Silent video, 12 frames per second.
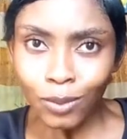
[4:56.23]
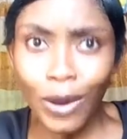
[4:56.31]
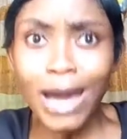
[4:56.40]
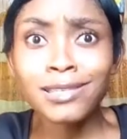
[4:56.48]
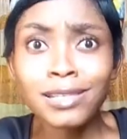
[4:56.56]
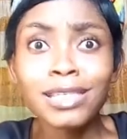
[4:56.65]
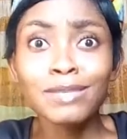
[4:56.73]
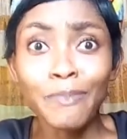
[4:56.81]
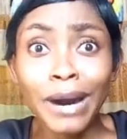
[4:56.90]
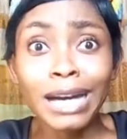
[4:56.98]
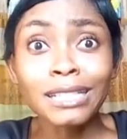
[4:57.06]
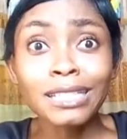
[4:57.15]
Why is it this
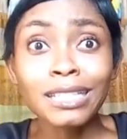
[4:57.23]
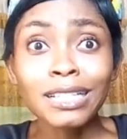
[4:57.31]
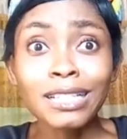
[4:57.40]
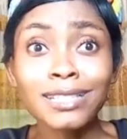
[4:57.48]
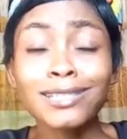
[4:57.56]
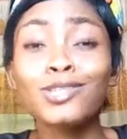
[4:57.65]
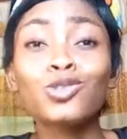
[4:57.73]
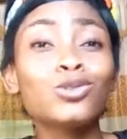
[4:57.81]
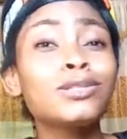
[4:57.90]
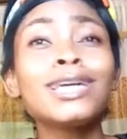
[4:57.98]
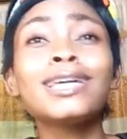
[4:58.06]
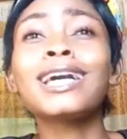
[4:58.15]
bad? They
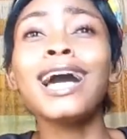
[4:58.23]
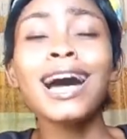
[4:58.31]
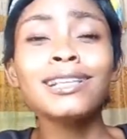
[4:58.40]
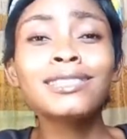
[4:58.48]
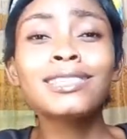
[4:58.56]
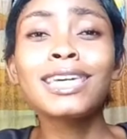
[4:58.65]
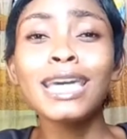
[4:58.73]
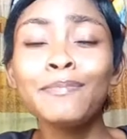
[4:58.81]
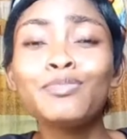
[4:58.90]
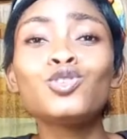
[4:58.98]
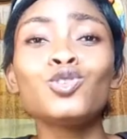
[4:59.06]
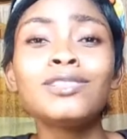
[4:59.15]
can't
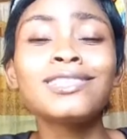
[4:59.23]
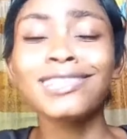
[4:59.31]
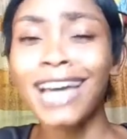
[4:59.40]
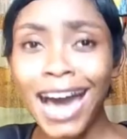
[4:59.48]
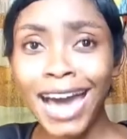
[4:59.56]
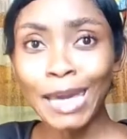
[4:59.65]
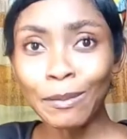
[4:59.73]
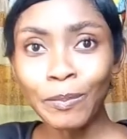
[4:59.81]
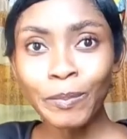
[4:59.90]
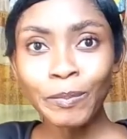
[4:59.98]
keep to time.